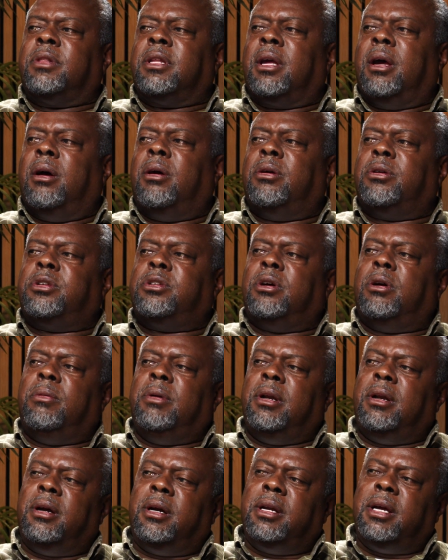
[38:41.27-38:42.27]
Also,
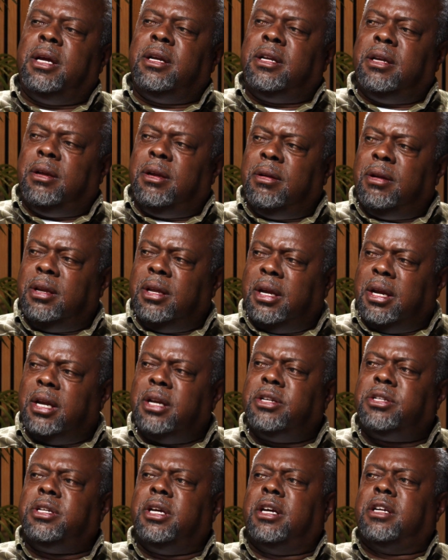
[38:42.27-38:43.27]
we're looking at the
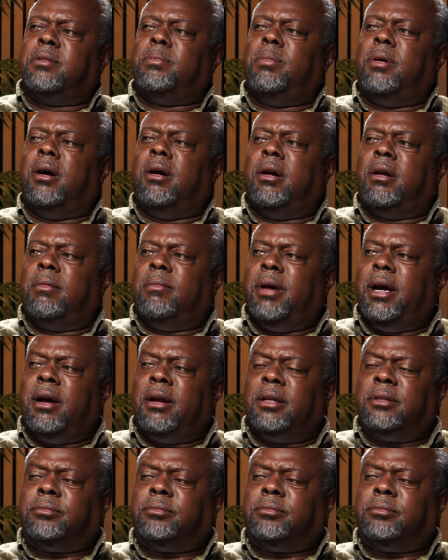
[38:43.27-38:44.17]
insects part about it.